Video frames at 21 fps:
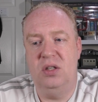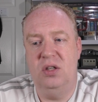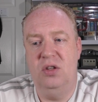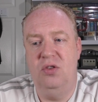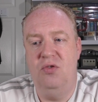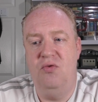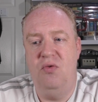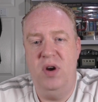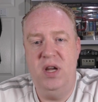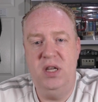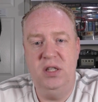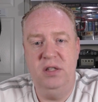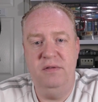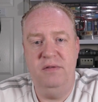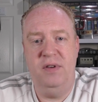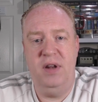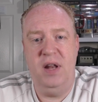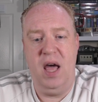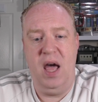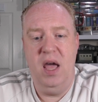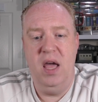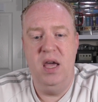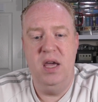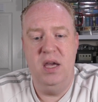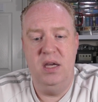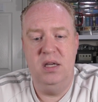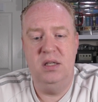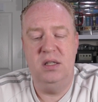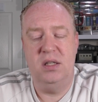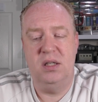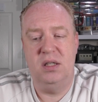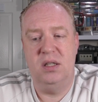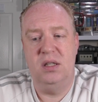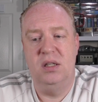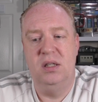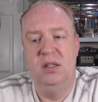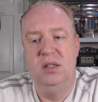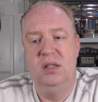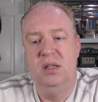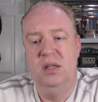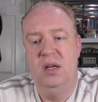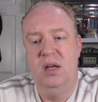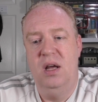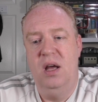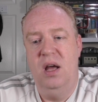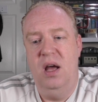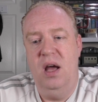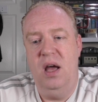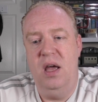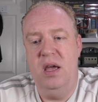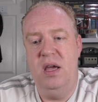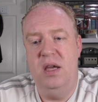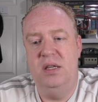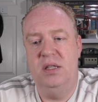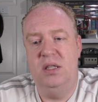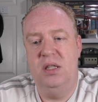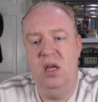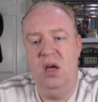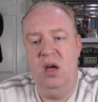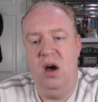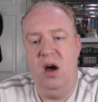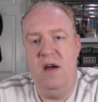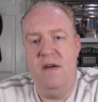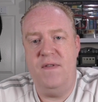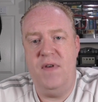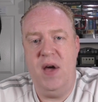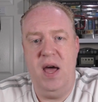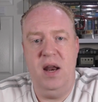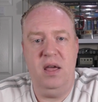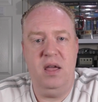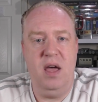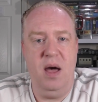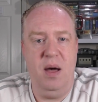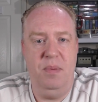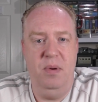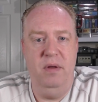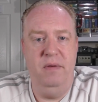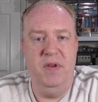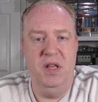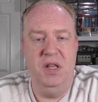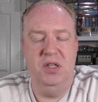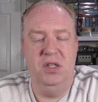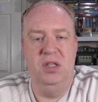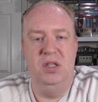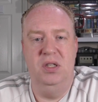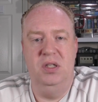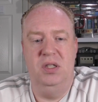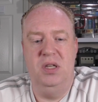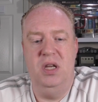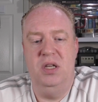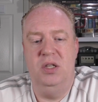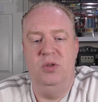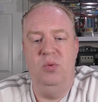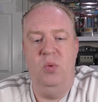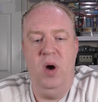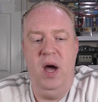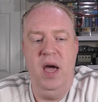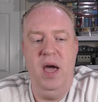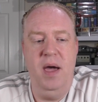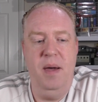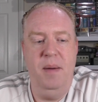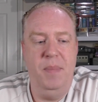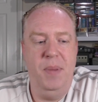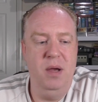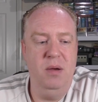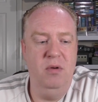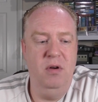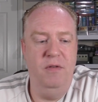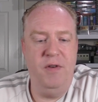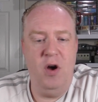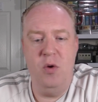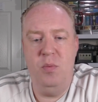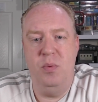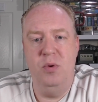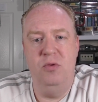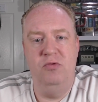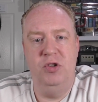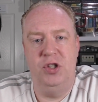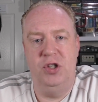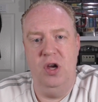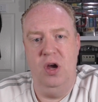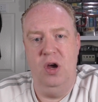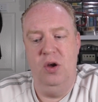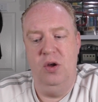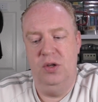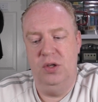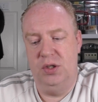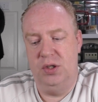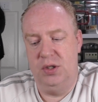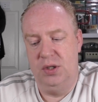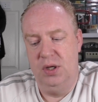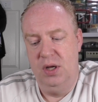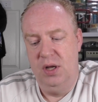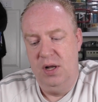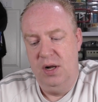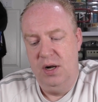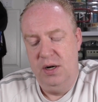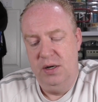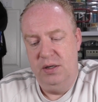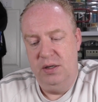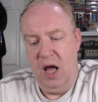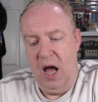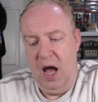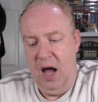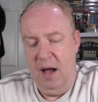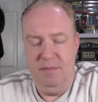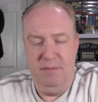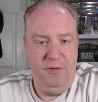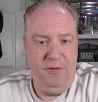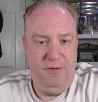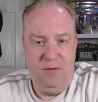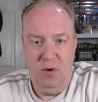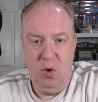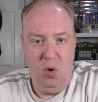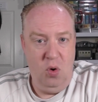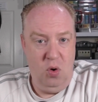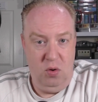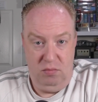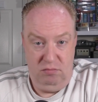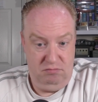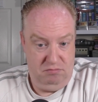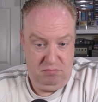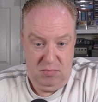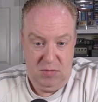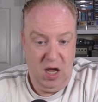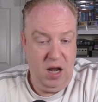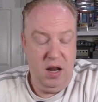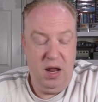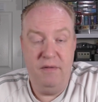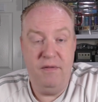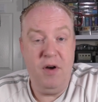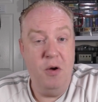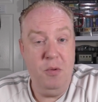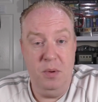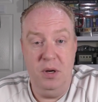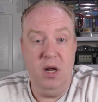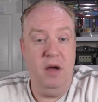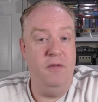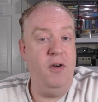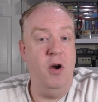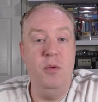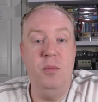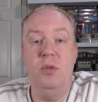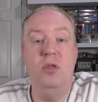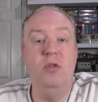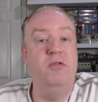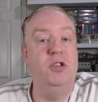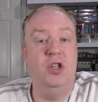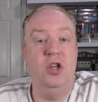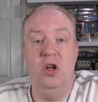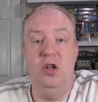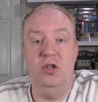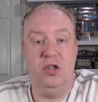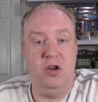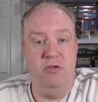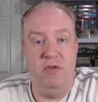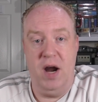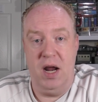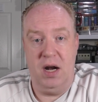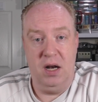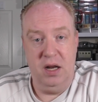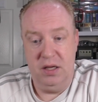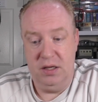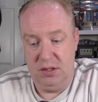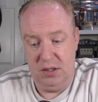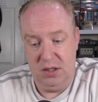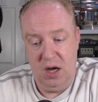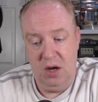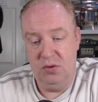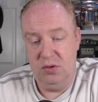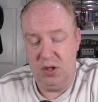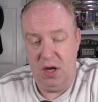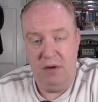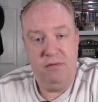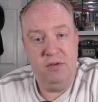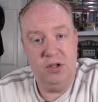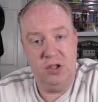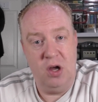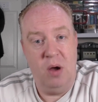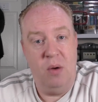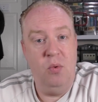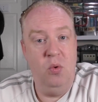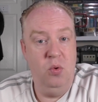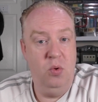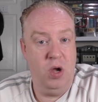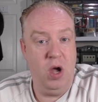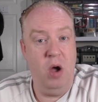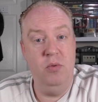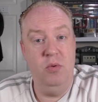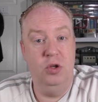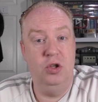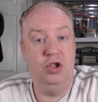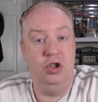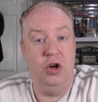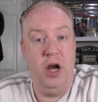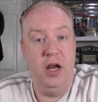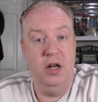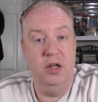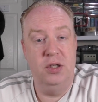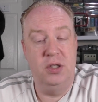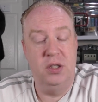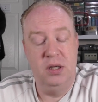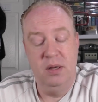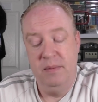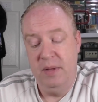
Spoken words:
the reason for that is that I've had a couple of instances where people have opened returns and they've opened the returns correctly. So say, for example, we'll go to the trainers,